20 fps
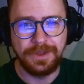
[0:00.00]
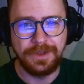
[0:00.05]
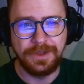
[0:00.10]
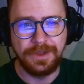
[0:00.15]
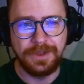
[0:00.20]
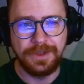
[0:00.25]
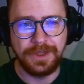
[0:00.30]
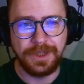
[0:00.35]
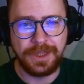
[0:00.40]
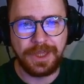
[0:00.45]

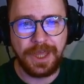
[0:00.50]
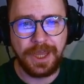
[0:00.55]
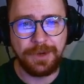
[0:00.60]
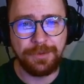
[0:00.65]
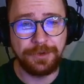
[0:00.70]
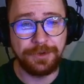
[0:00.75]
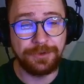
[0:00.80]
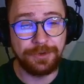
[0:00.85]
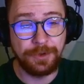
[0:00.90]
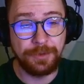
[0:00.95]
The
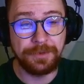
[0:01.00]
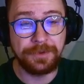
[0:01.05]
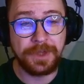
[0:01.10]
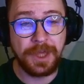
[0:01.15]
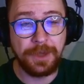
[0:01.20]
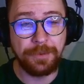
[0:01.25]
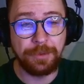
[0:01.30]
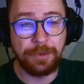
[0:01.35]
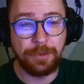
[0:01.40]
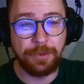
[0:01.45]
camera zoom is
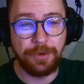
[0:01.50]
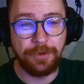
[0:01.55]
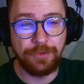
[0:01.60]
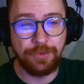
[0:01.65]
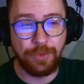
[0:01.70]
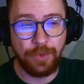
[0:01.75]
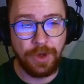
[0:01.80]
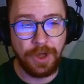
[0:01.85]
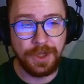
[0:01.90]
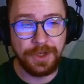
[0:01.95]
capable of
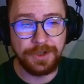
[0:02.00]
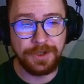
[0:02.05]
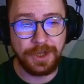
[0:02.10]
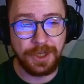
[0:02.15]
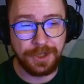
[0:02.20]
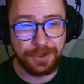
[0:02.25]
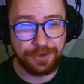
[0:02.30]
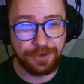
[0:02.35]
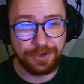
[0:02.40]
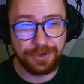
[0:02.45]

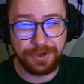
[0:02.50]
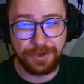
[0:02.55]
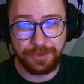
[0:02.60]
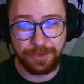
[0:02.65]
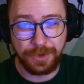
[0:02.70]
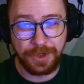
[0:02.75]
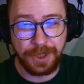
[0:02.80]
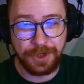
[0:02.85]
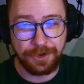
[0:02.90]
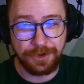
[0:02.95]
100 to
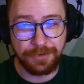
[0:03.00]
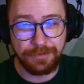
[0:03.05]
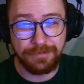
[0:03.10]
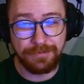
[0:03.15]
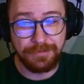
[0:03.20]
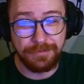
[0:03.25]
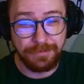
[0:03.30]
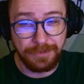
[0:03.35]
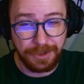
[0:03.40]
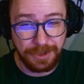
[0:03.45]

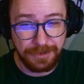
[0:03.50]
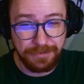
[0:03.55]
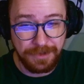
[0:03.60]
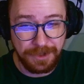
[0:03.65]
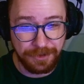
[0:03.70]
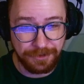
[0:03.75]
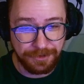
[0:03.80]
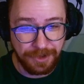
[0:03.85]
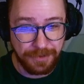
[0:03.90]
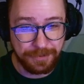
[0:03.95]
300
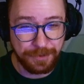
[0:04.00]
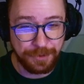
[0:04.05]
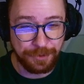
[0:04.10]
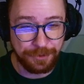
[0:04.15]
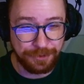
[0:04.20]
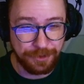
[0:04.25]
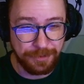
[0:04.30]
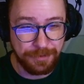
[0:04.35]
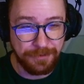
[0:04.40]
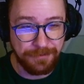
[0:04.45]
millimeters optical
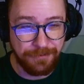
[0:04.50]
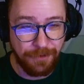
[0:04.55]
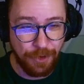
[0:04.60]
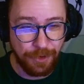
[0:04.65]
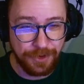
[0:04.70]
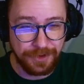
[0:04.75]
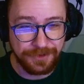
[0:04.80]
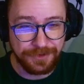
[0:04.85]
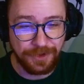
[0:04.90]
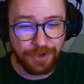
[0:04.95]
zoom to
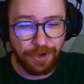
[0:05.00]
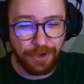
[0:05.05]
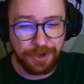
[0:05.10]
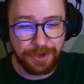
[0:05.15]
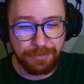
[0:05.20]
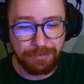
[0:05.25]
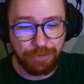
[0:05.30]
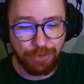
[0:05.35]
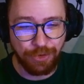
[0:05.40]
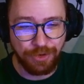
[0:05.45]
focus on
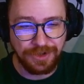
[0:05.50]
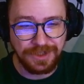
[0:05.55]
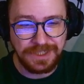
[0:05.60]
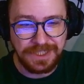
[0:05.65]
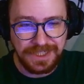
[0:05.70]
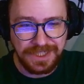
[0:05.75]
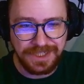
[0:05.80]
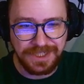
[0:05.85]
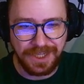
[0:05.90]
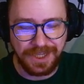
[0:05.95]
important
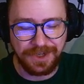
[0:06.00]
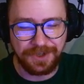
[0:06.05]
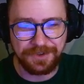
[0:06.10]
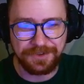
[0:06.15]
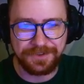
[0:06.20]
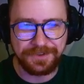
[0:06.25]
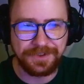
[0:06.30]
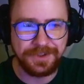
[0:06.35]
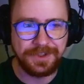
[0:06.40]
details.